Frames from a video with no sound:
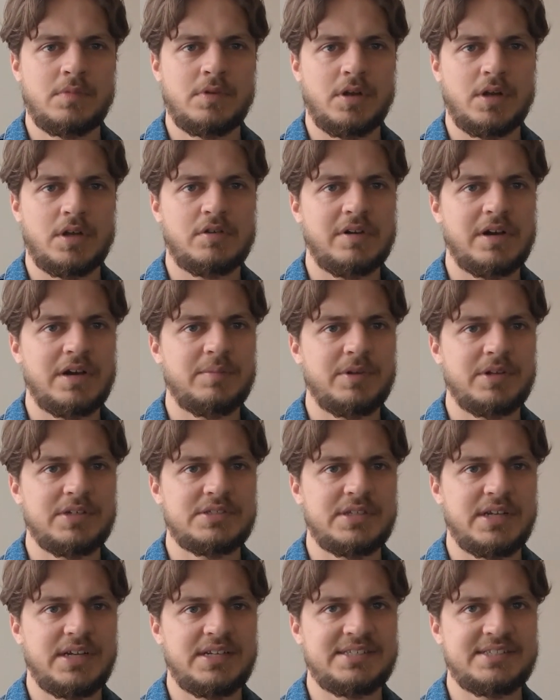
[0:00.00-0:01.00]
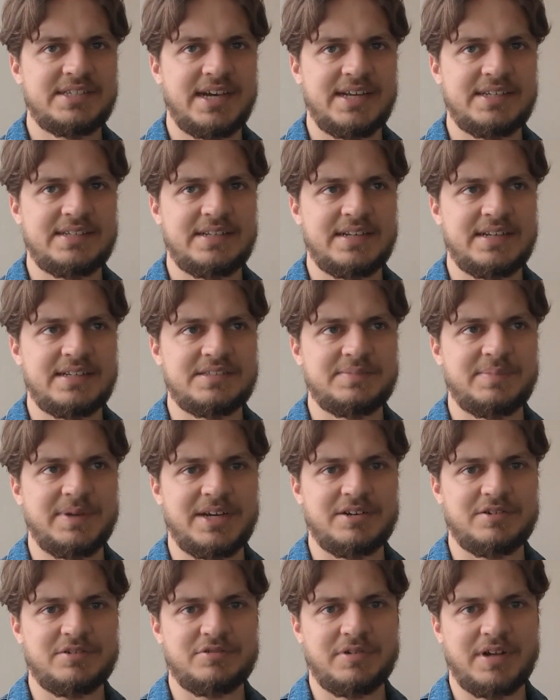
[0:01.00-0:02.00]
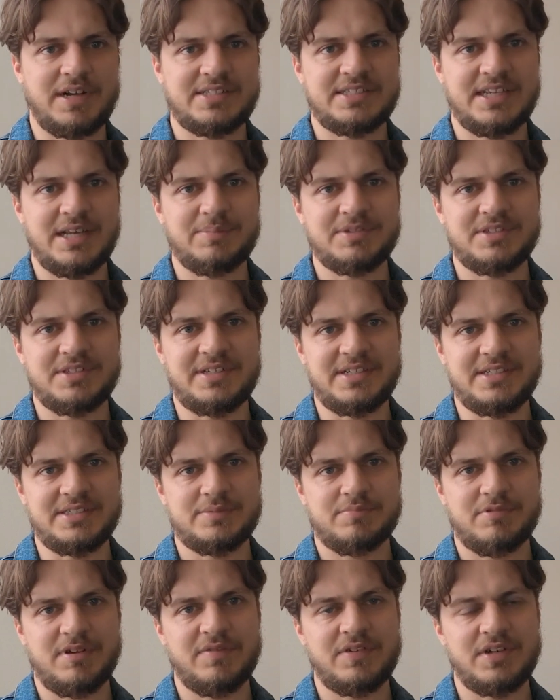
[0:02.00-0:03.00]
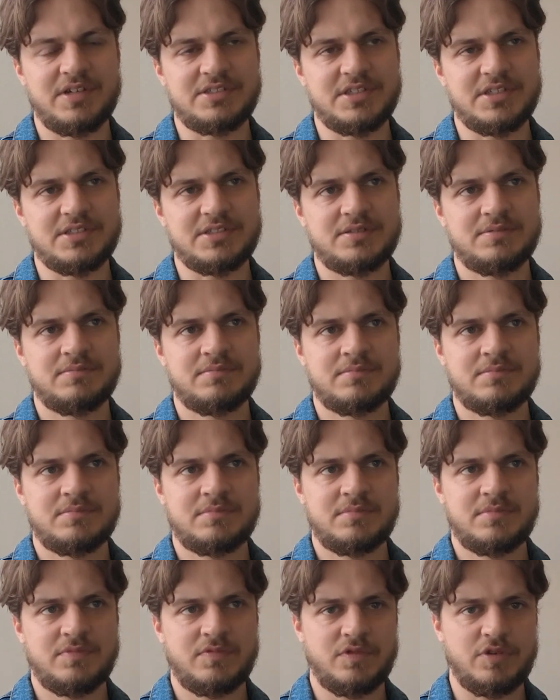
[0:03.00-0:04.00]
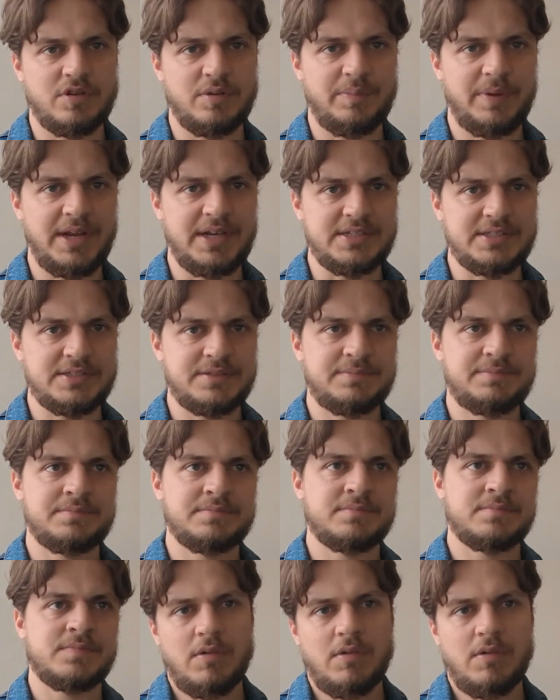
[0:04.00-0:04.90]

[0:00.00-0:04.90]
the other animals, they decide that it's better to accept these privileges for the pigs.